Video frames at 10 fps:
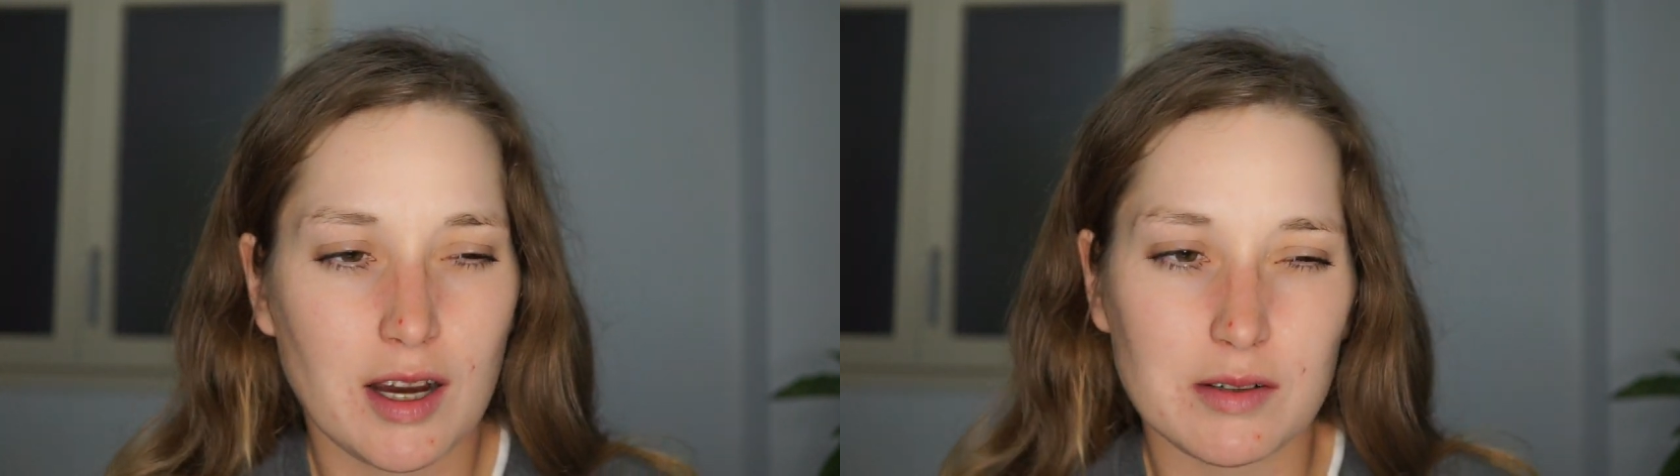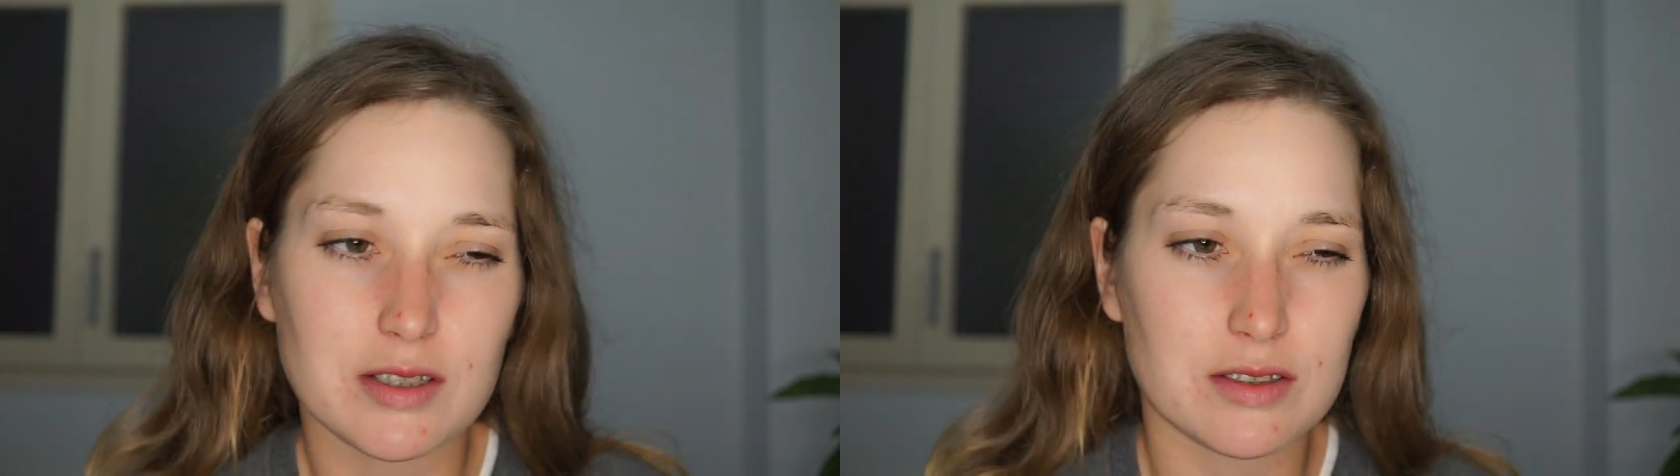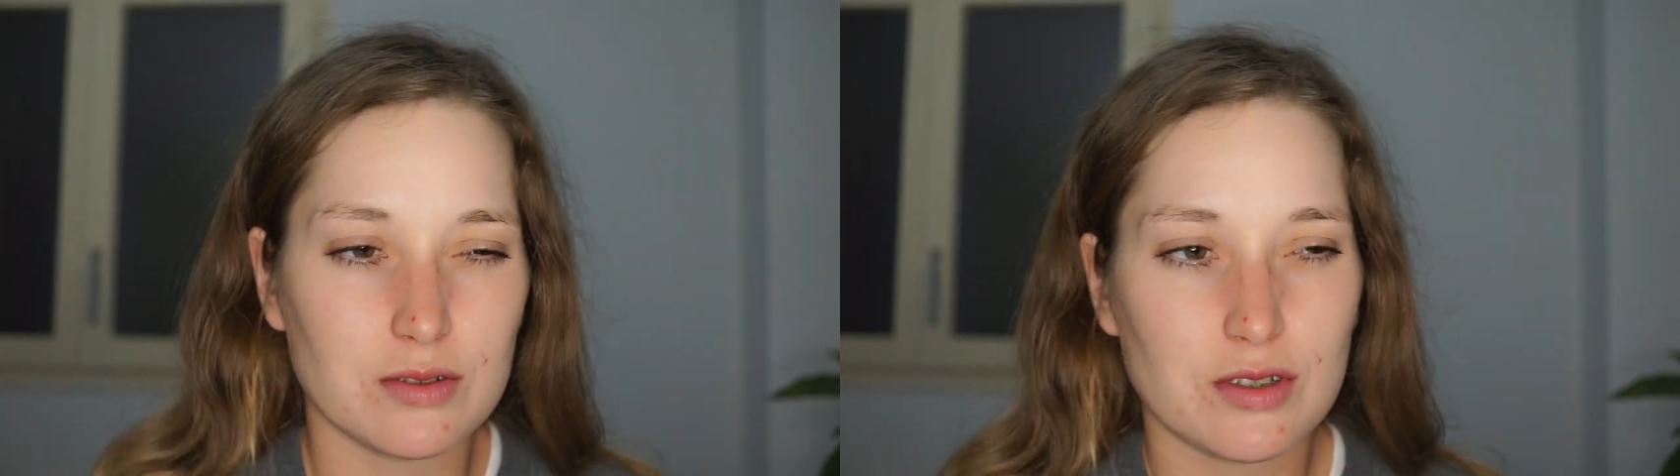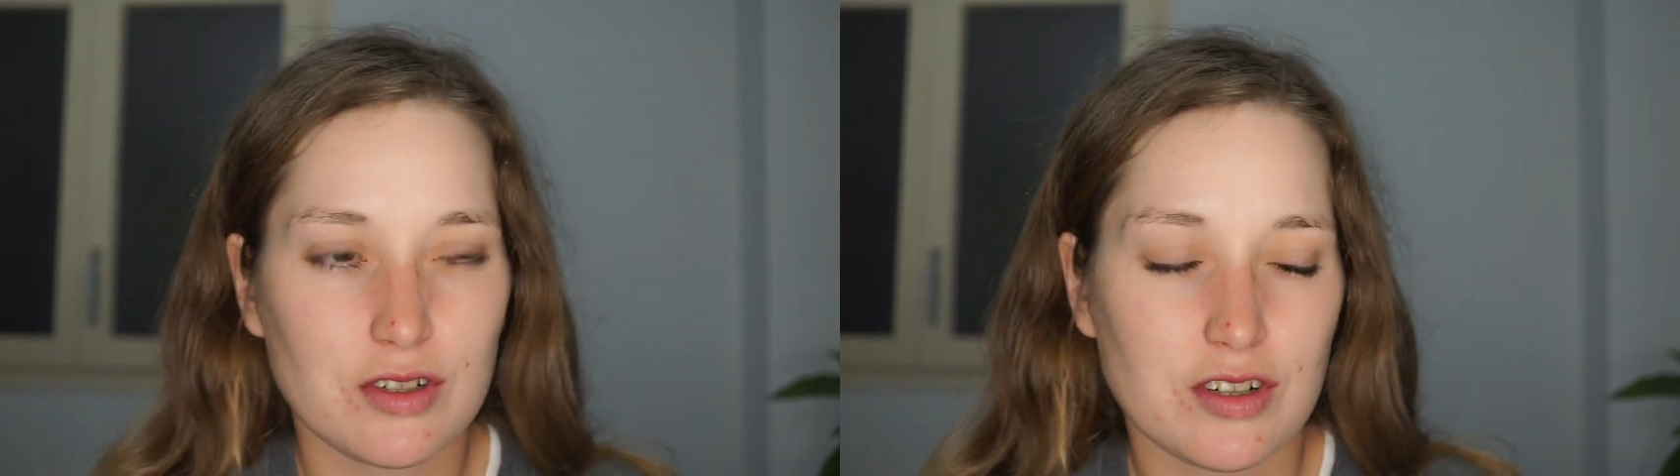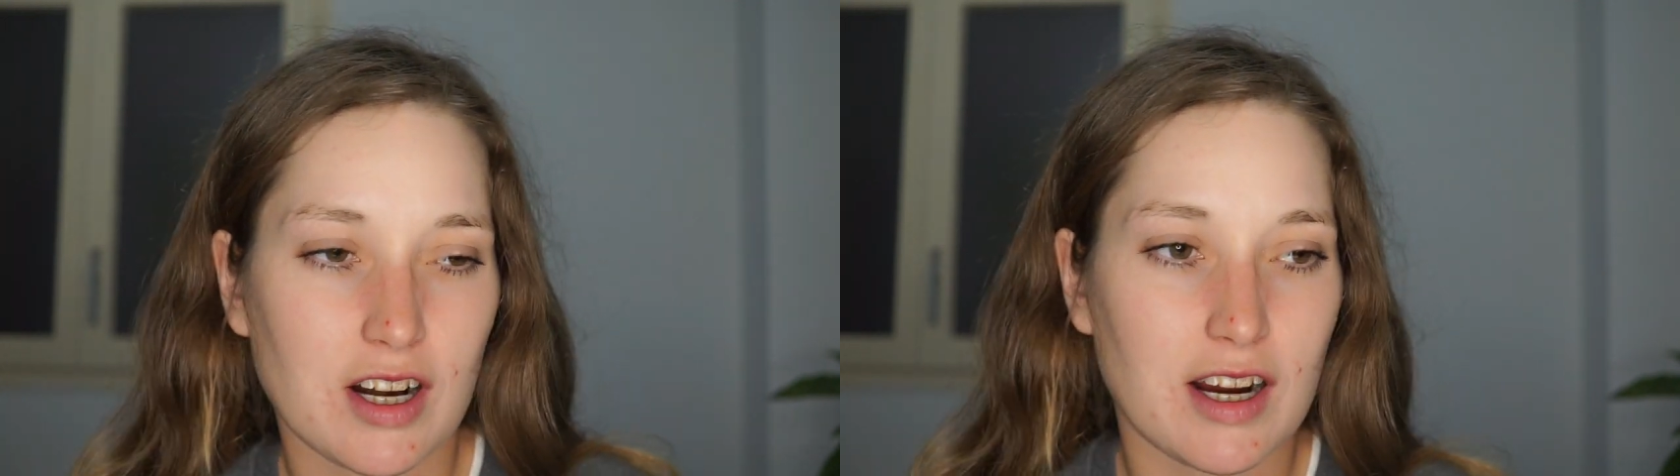I was still
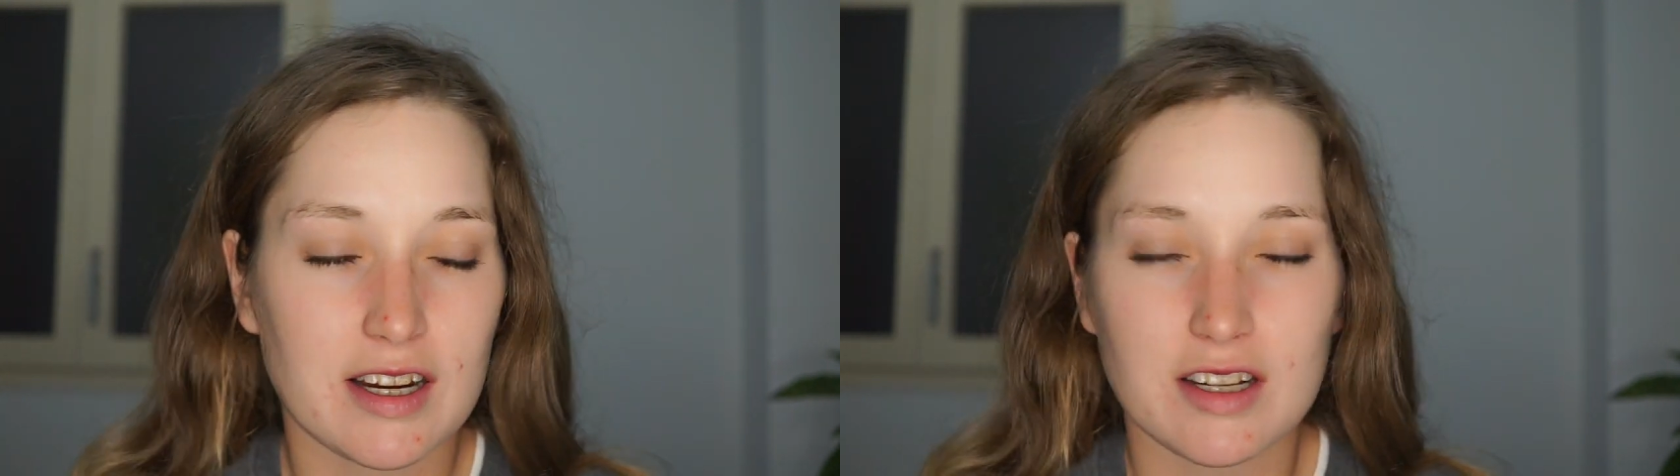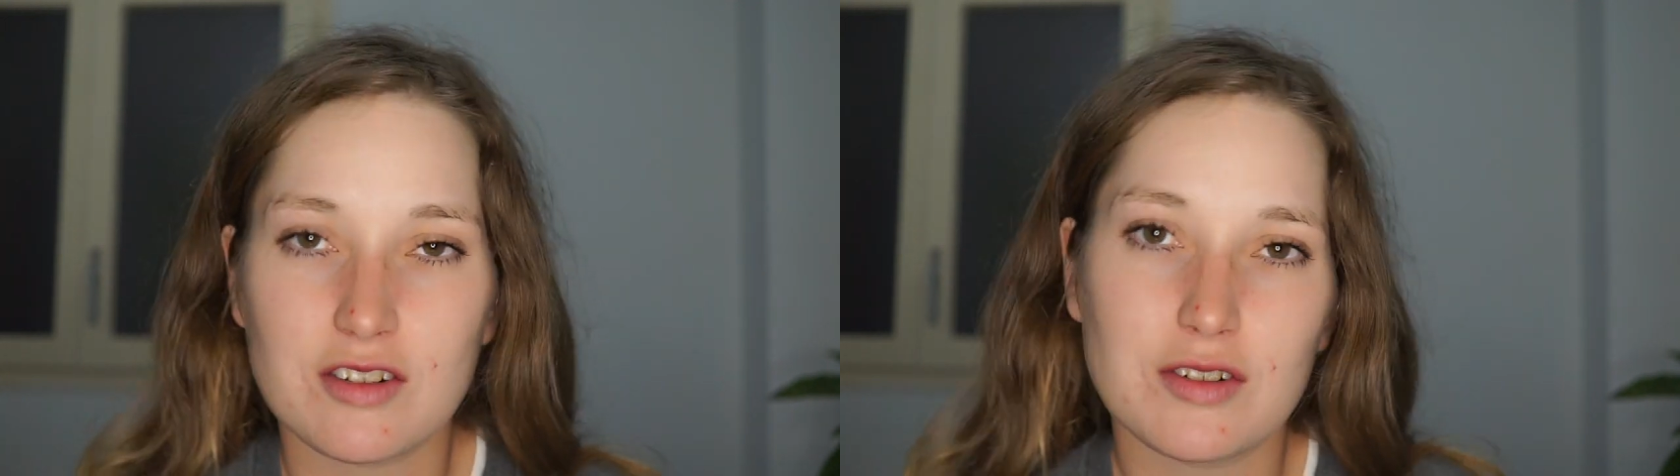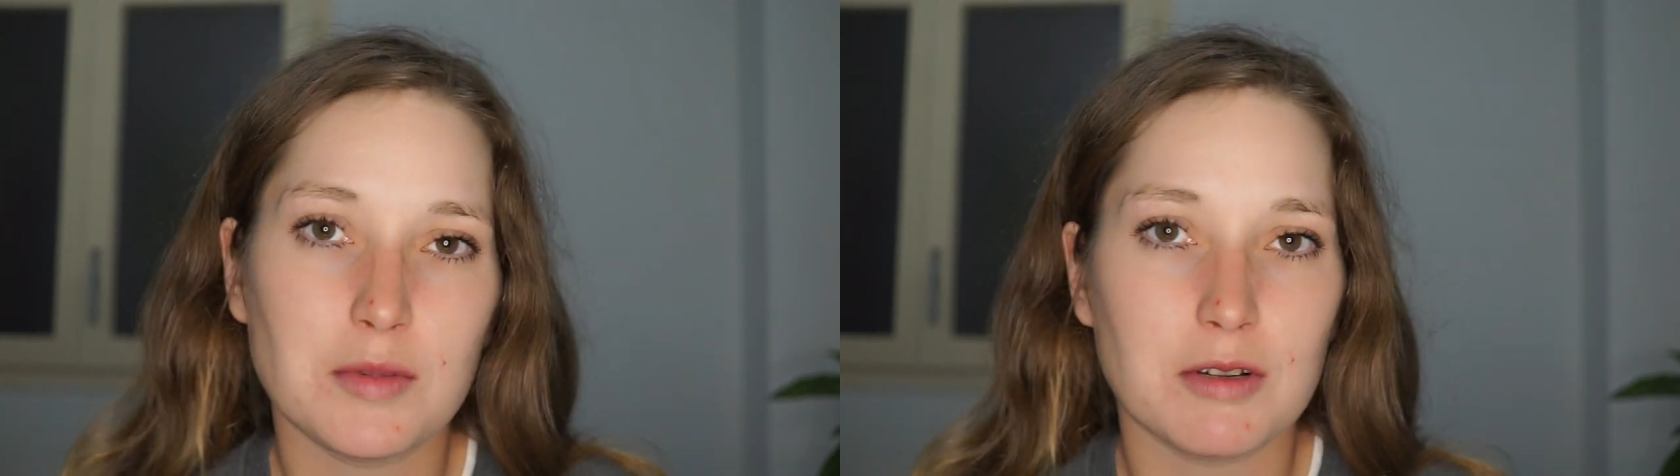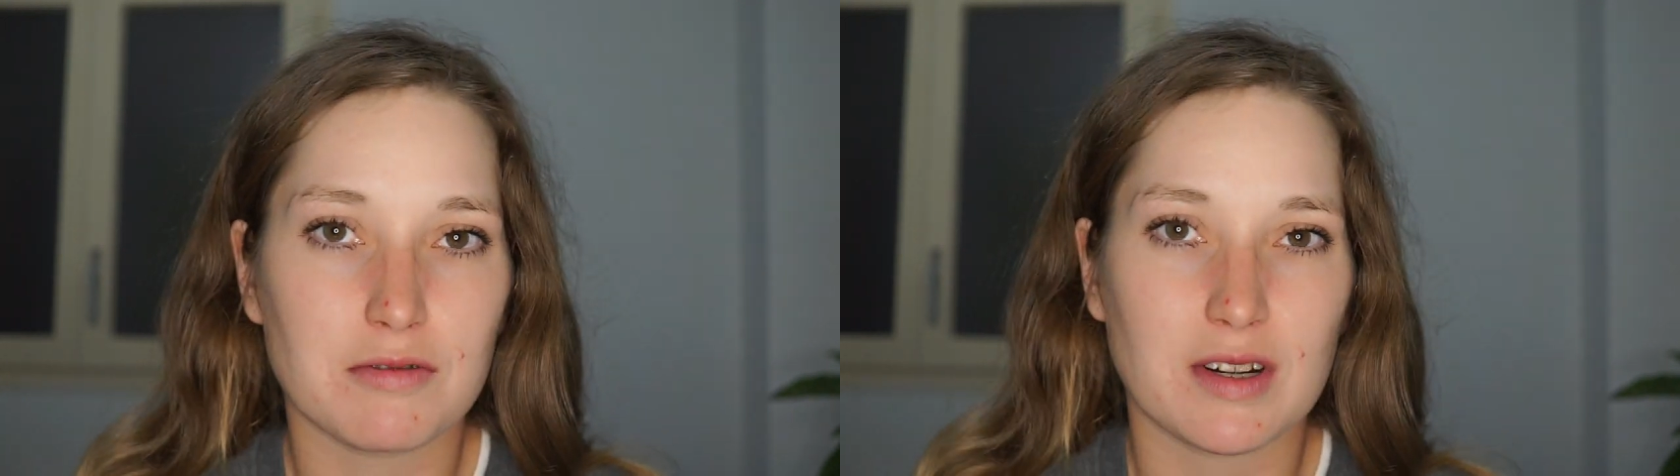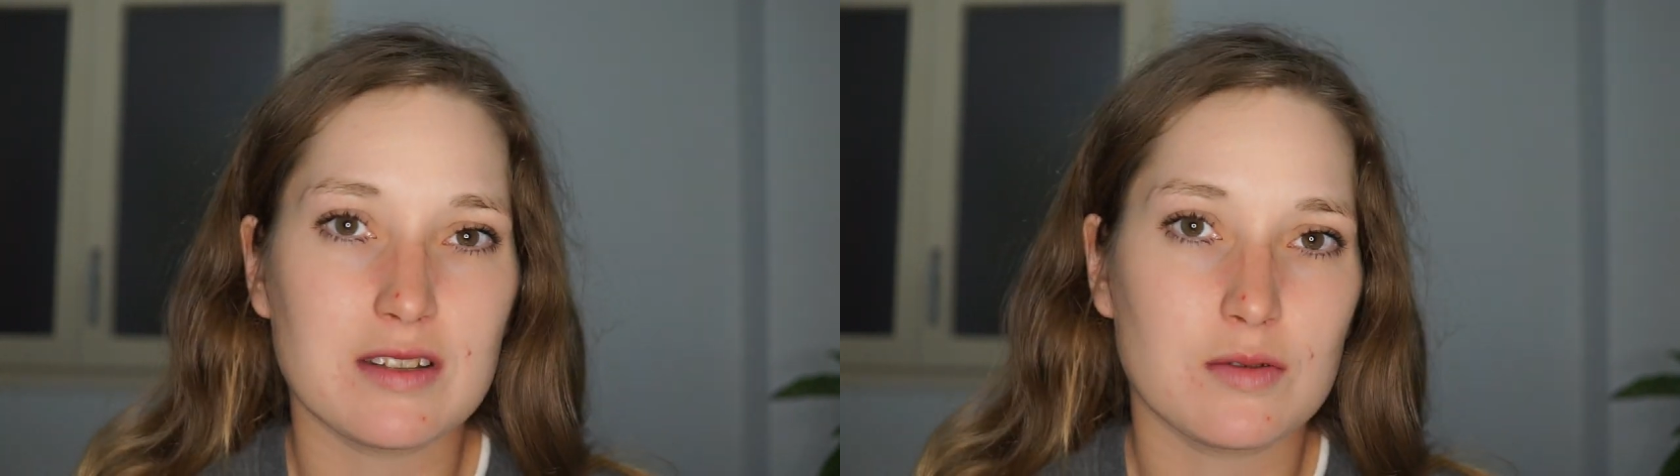trying to be
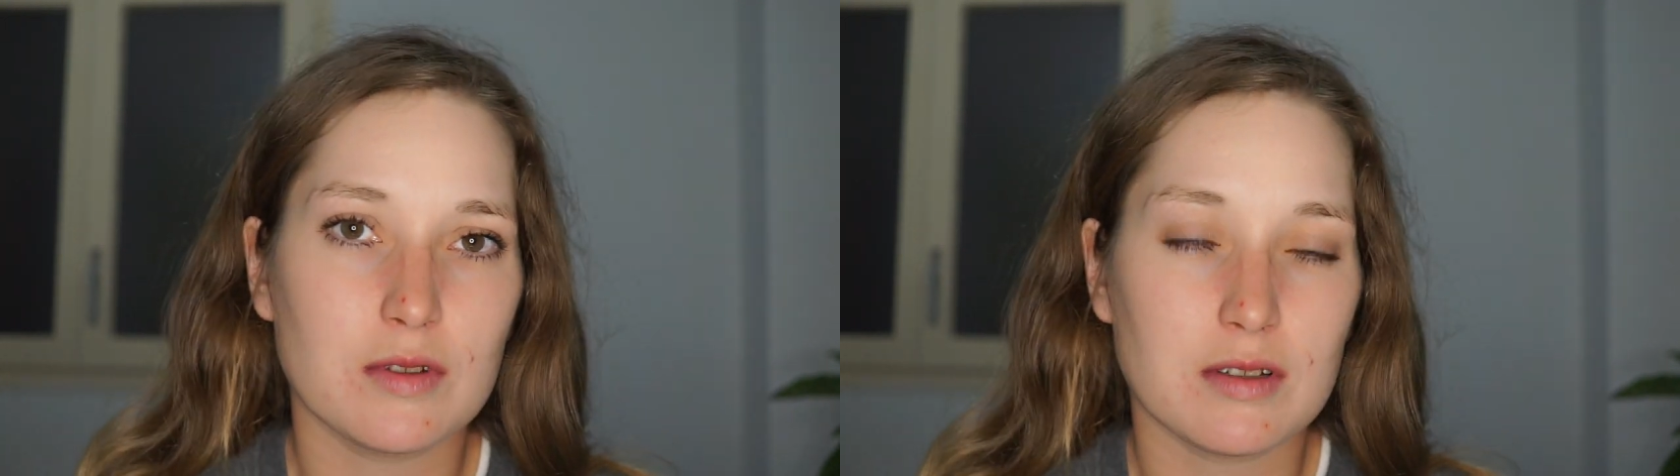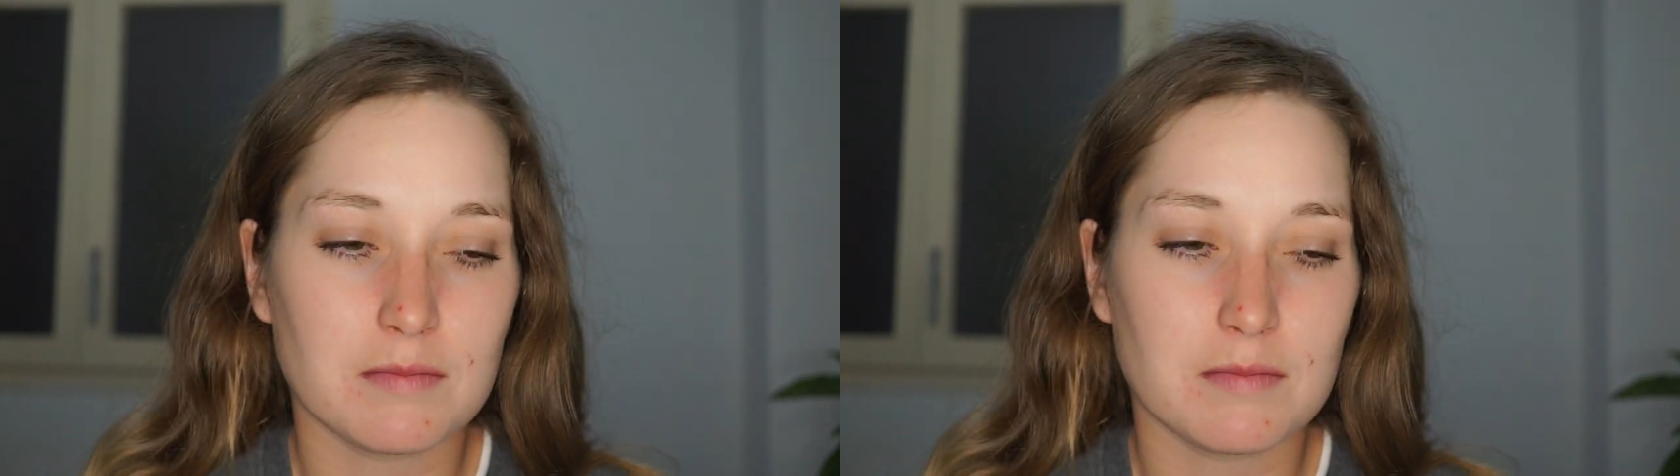friends with